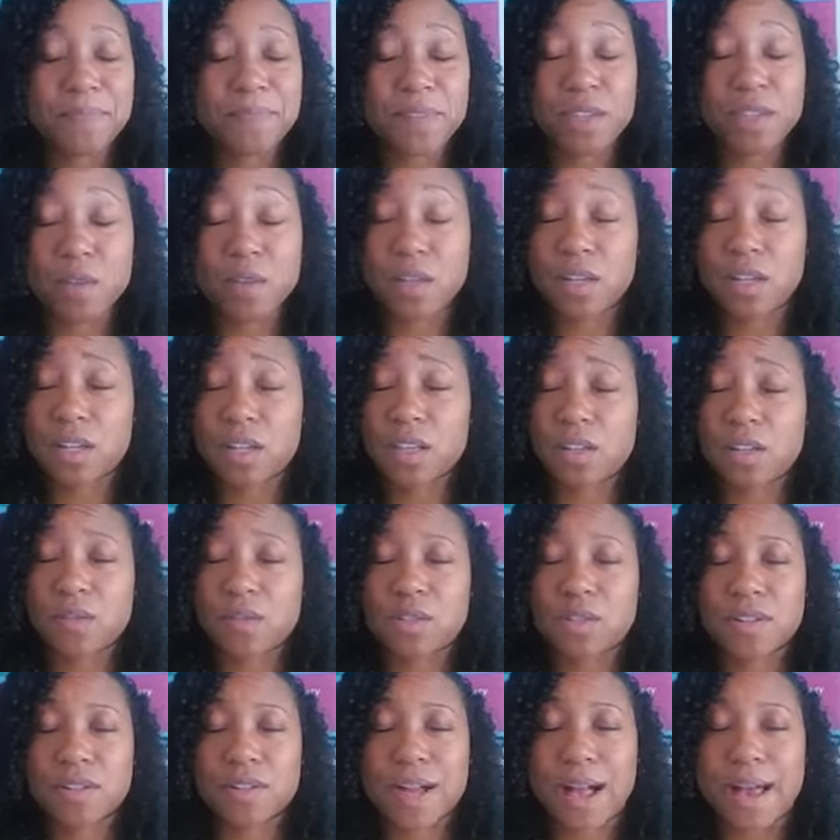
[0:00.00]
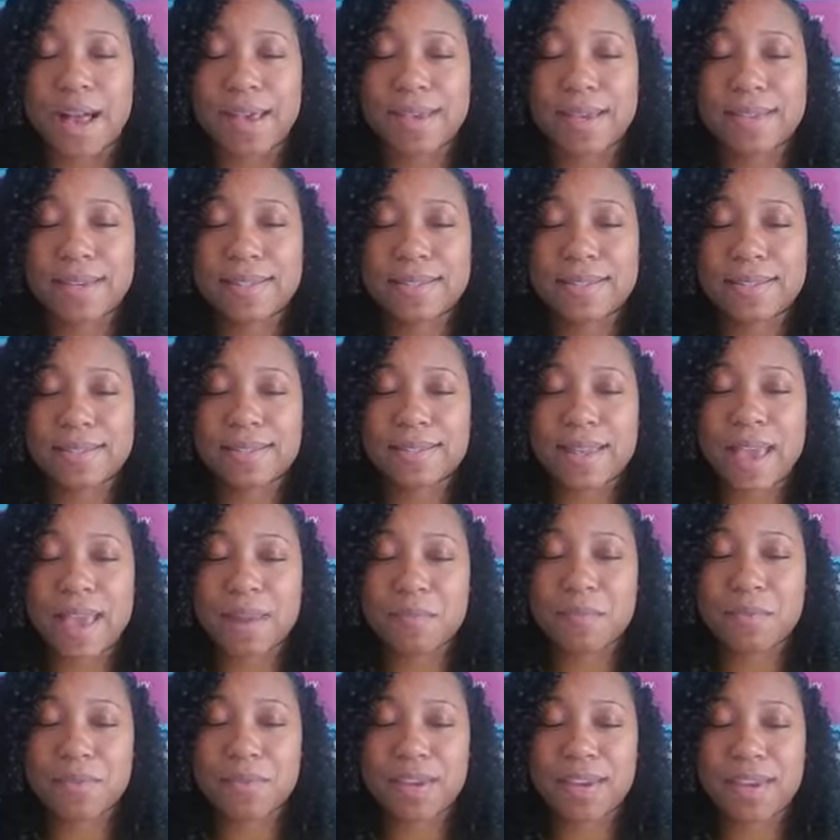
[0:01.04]
You can close your eyes and
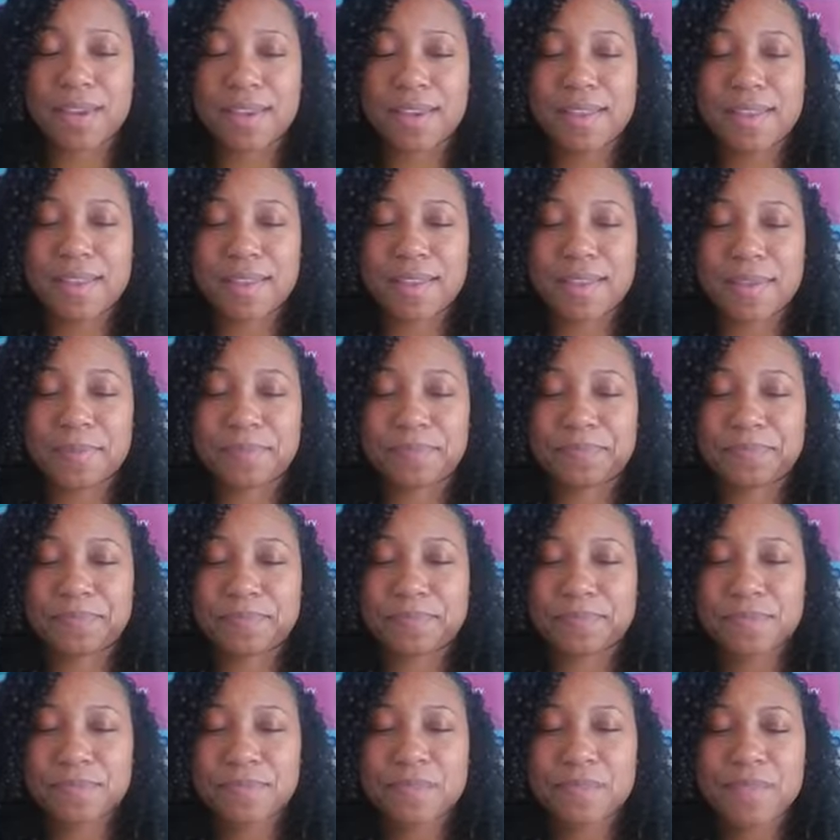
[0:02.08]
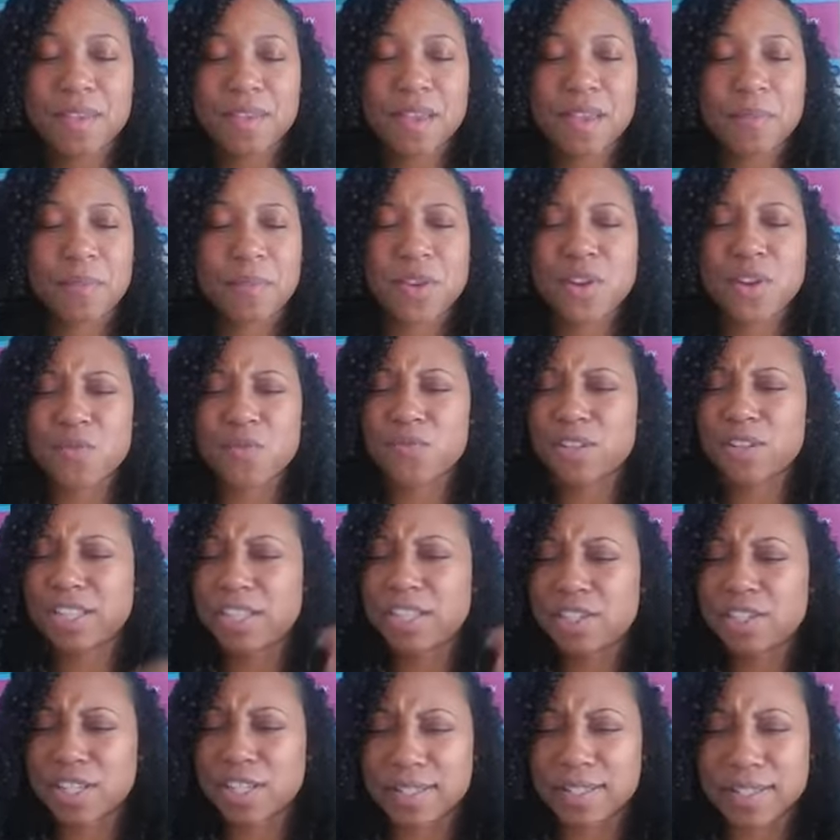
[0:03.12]
breathe, but you're really
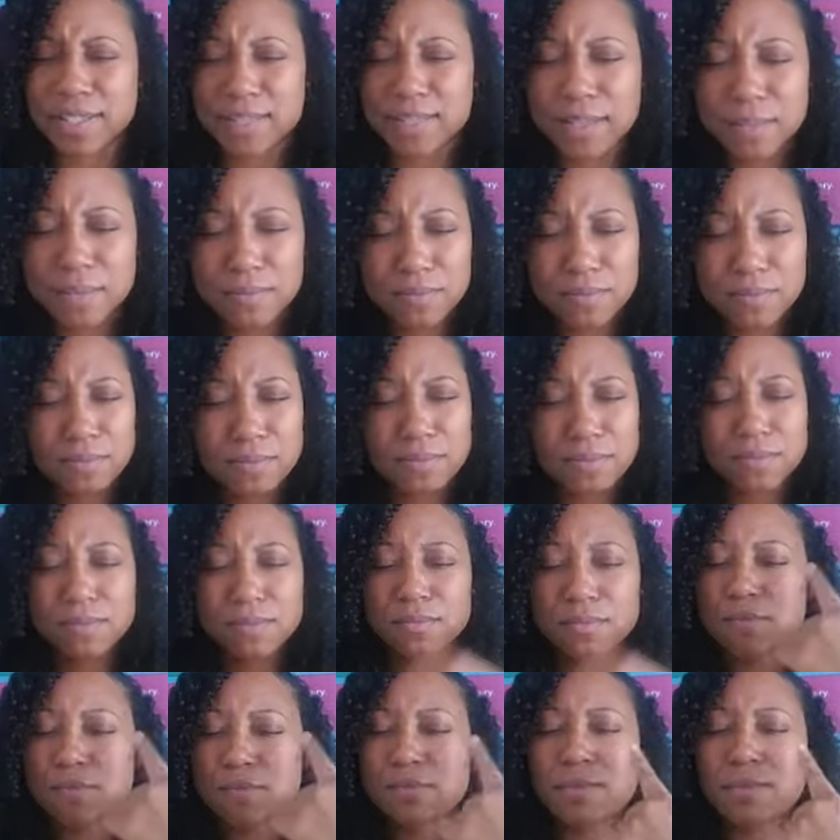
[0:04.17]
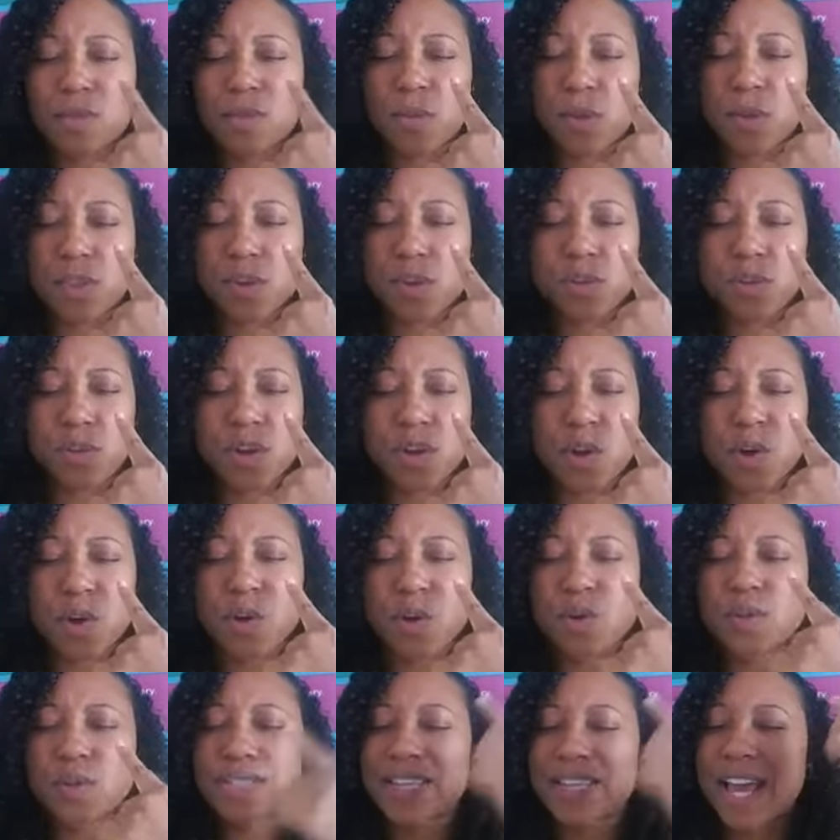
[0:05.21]
just with your
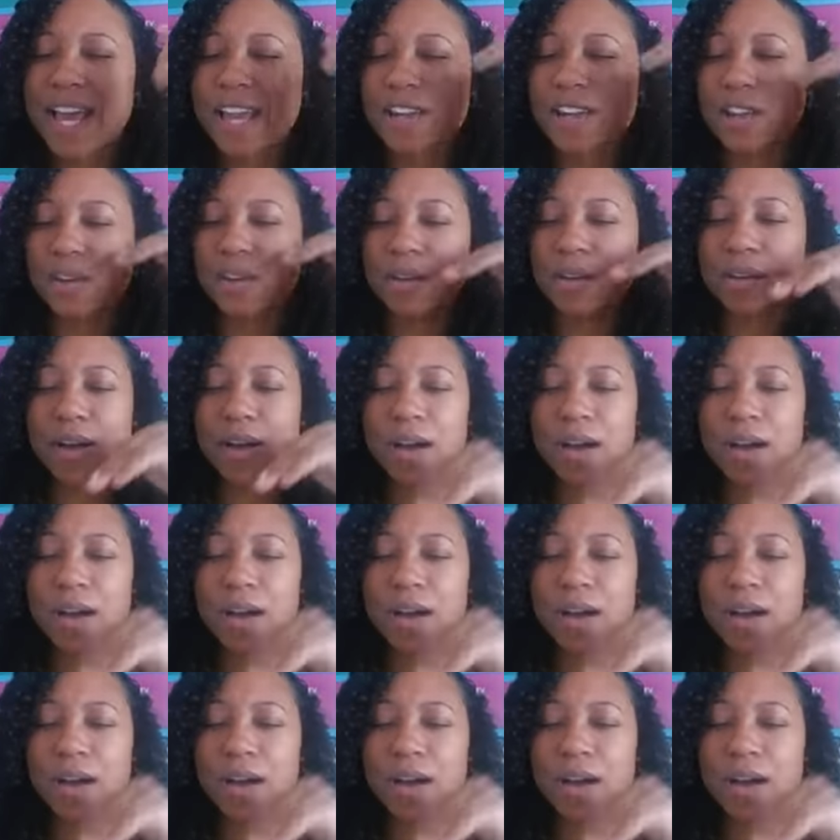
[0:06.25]
nose and your